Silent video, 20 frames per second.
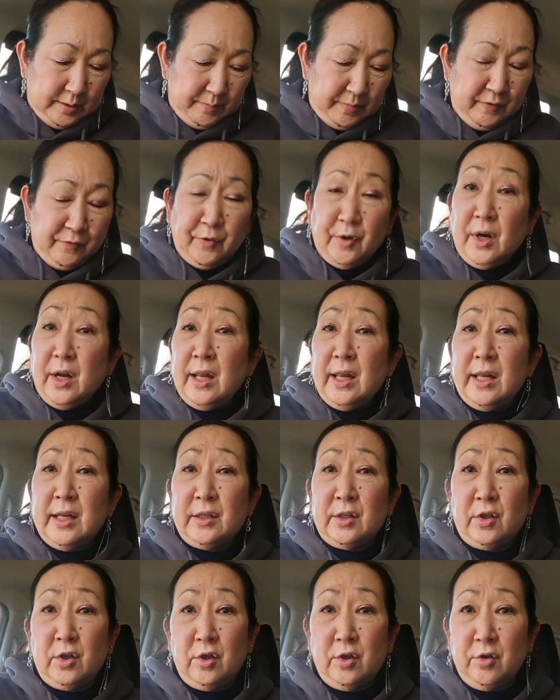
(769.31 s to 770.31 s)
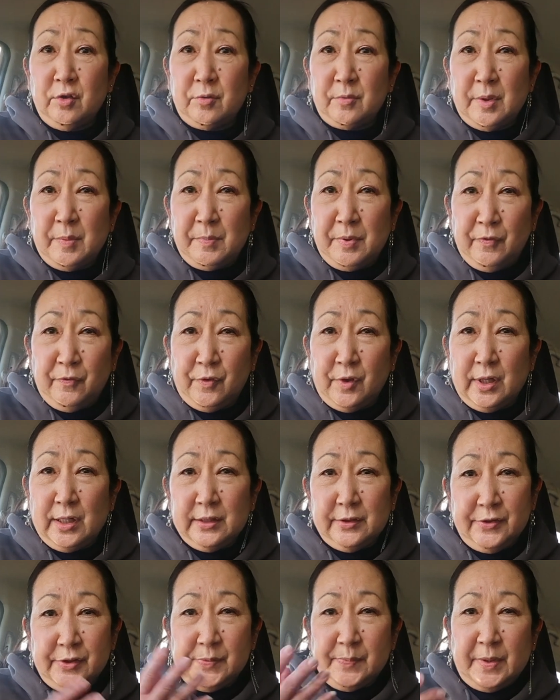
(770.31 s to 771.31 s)
Before I head home and before I
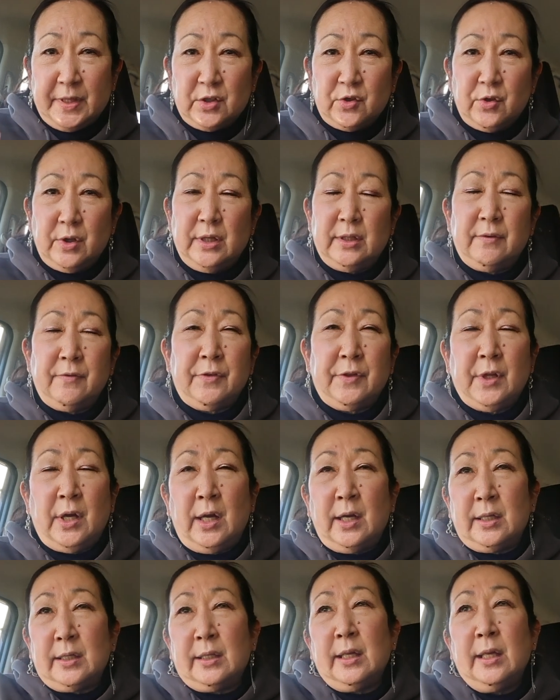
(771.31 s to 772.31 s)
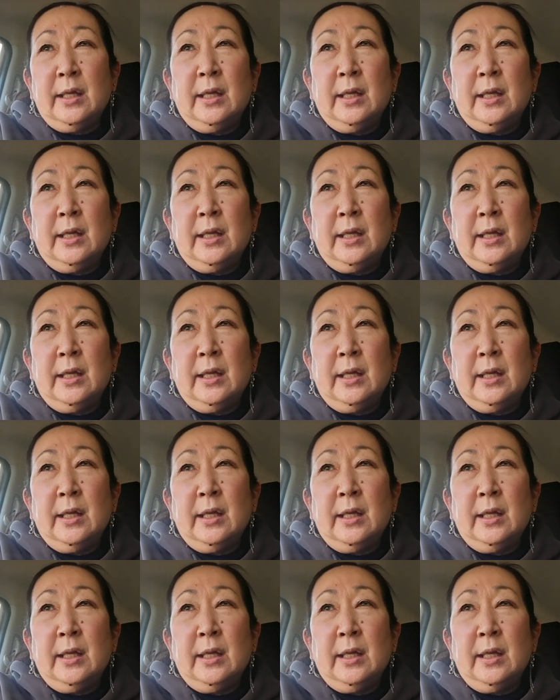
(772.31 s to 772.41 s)
lose my train of thought,